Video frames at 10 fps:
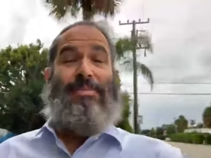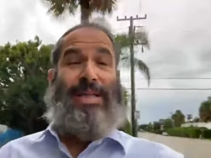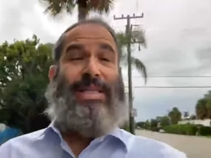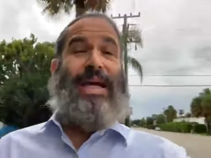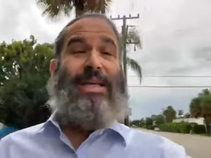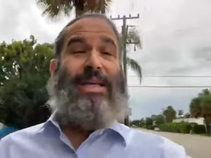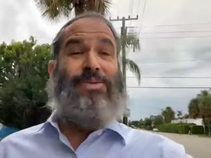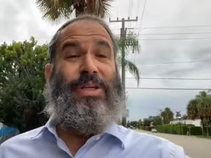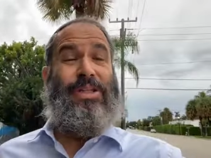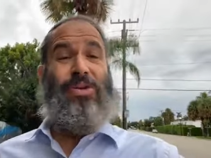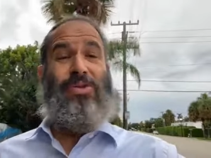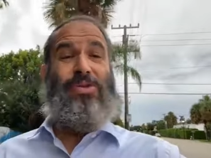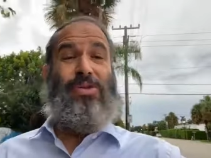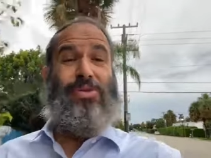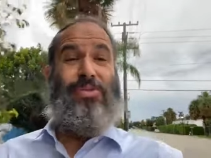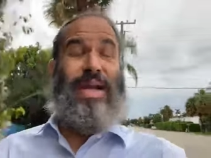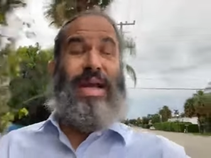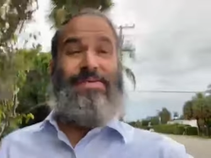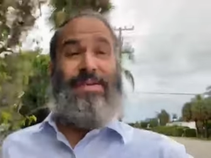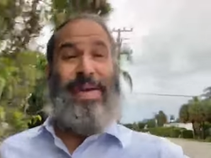But yet we don't do it right
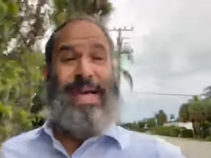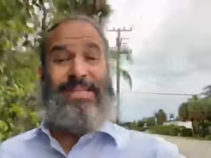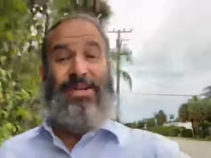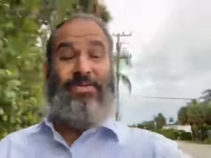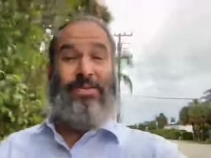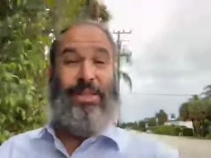after Passover,